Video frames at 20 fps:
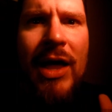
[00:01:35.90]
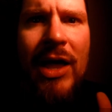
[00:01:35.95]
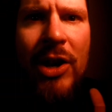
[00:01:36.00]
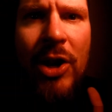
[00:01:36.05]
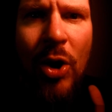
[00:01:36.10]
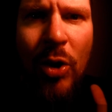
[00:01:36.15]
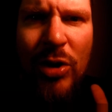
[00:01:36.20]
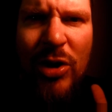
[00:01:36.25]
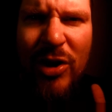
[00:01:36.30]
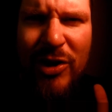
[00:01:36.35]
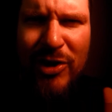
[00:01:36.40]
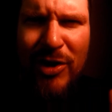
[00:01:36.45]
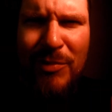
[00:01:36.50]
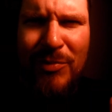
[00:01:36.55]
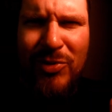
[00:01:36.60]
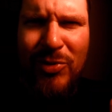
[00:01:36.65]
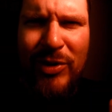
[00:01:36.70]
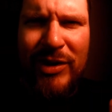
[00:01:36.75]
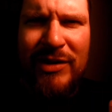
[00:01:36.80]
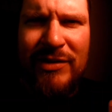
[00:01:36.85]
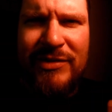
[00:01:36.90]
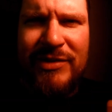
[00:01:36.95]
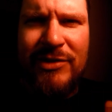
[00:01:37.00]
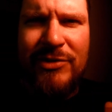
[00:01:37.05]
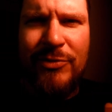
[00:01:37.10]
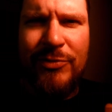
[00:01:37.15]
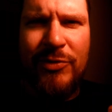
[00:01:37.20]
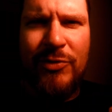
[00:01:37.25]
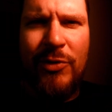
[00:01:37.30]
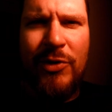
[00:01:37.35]
No longer employed in
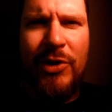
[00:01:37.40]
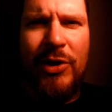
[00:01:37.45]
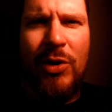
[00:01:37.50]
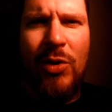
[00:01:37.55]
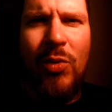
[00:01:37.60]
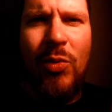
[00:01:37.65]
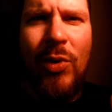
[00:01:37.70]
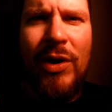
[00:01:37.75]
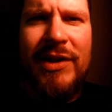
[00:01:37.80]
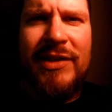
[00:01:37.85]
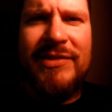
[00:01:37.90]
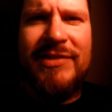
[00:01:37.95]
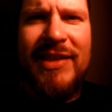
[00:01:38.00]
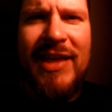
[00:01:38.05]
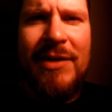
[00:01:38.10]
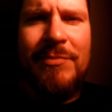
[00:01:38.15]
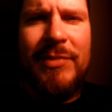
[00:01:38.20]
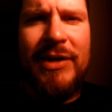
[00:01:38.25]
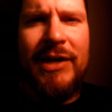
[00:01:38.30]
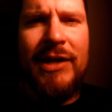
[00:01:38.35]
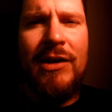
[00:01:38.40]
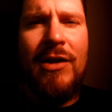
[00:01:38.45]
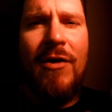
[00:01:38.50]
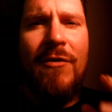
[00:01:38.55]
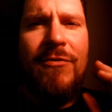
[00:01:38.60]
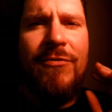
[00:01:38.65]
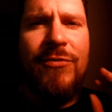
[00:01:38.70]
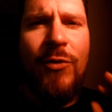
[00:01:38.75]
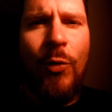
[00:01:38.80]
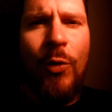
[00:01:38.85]
Central Florida? What does that mean
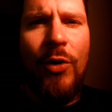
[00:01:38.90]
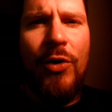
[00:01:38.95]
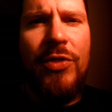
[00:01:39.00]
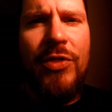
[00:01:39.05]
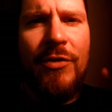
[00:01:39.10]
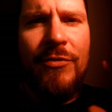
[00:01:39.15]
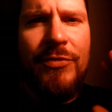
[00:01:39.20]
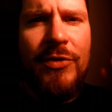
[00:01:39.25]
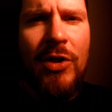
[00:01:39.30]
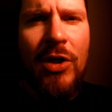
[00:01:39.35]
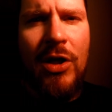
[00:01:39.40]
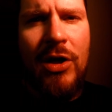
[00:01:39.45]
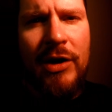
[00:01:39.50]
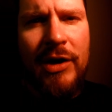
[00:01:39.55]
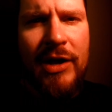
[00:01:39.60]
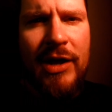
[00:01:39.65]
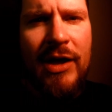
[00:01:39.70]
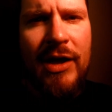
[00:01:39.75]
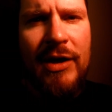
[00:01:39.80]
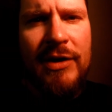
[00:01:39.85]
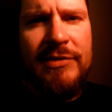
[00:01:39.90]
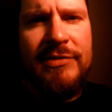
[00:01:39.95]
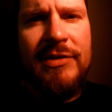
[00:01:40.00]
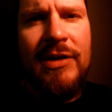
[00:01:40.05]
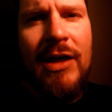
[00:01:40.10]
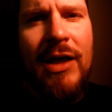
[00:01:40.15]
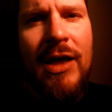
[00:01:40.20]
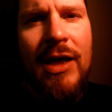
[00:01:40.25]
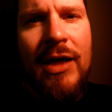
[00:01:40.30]
for the vlog, guys?